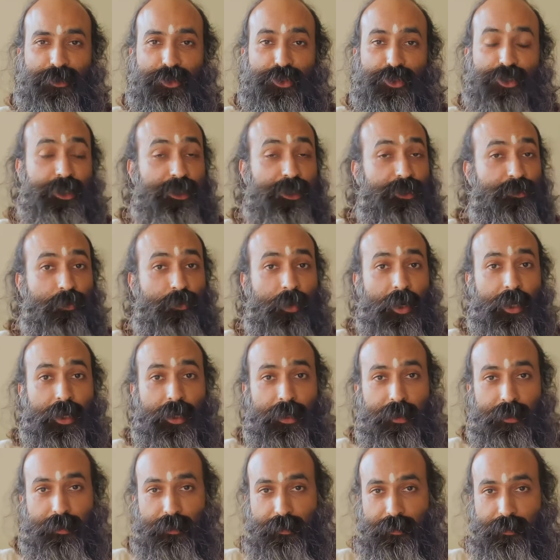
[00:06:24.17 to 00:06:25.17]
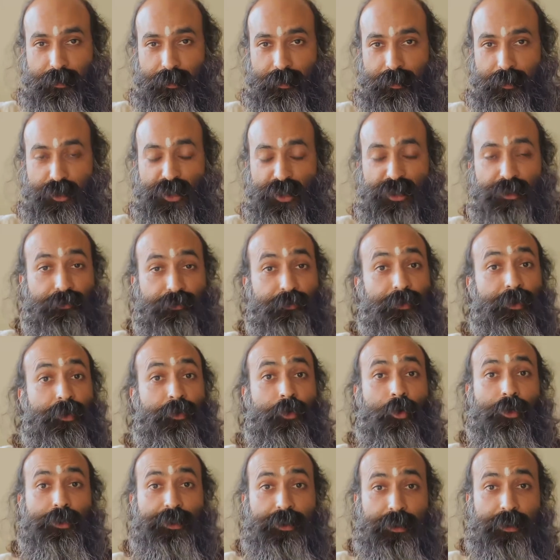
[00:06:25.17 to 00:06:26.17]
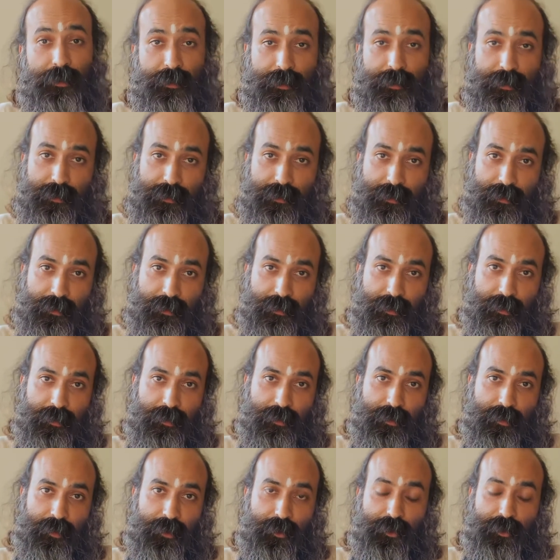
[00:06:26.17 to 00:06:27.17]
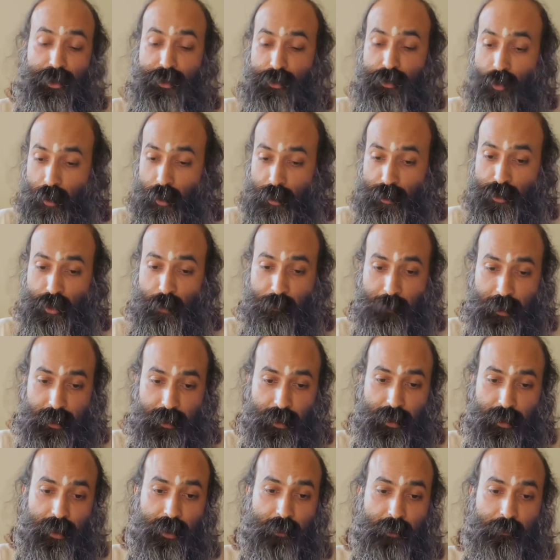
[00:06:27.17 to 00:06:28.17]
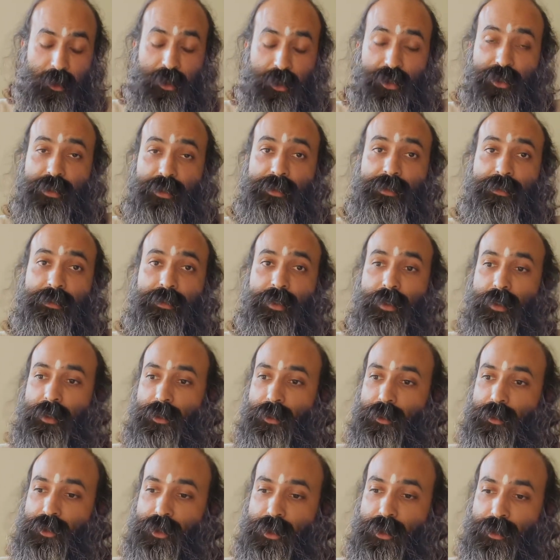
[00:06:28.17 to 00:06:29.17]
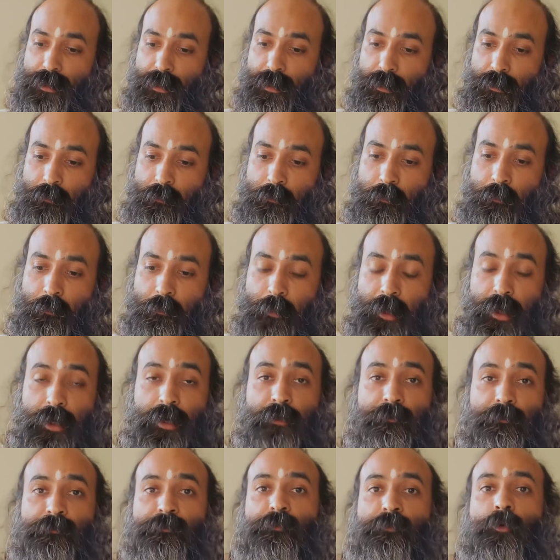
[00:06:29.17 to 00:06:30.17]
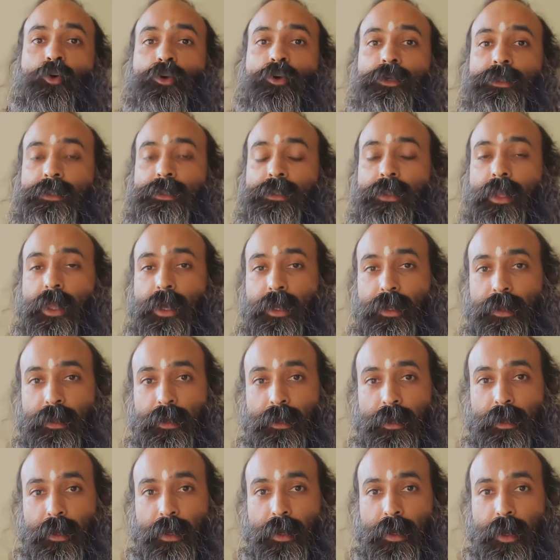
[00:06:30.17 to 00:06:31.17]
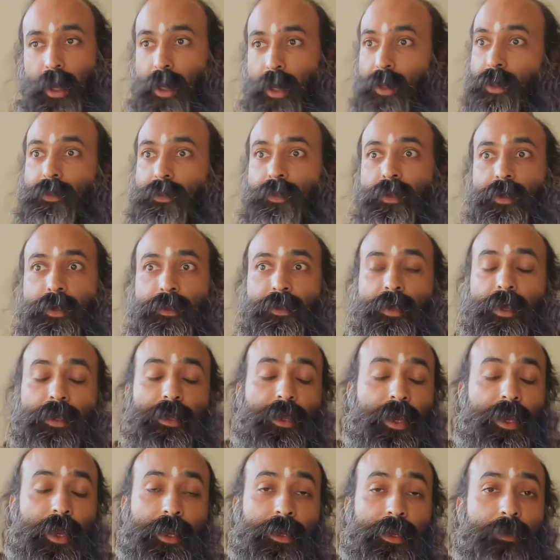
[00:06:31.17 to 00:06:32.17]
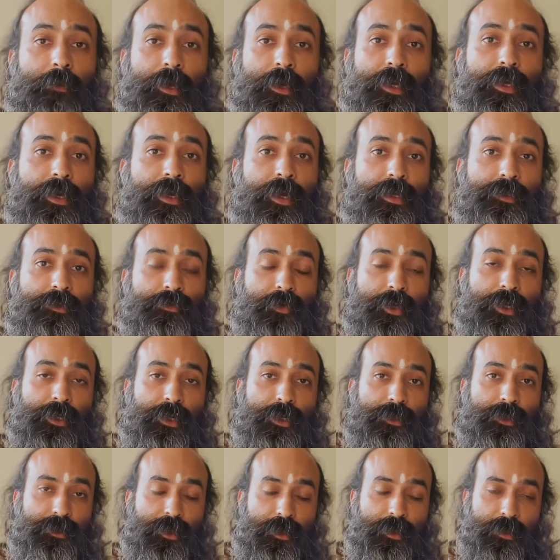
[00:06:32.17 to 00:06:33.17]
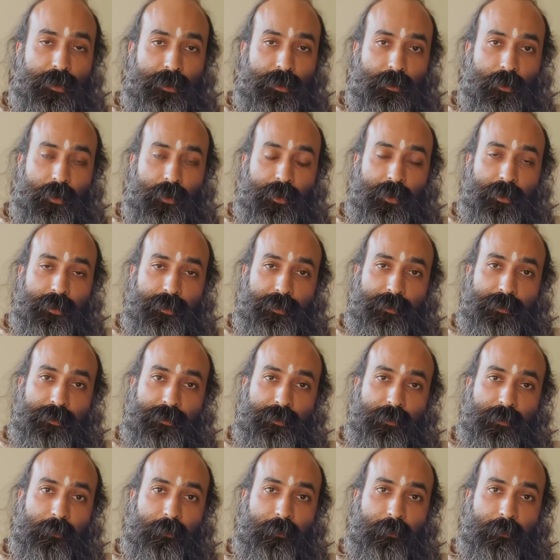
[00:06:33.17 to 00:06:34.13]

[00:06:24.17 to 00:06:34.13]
She is wild, she is ferocious, she is also motherly, but she's a bigger force than anything that anybody has witnessed on earth.